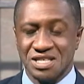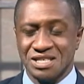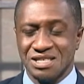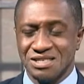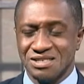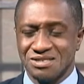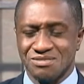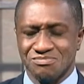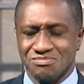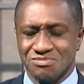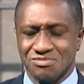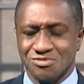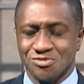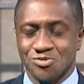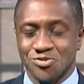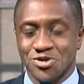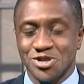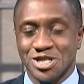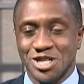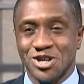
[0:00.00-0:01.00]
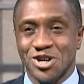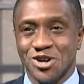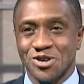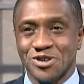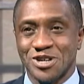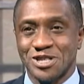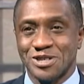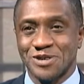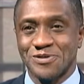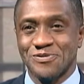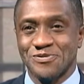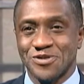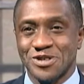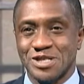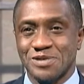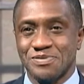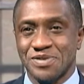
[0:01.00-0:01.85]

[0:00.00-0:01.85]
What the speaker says: And it's pretty horrid and pretty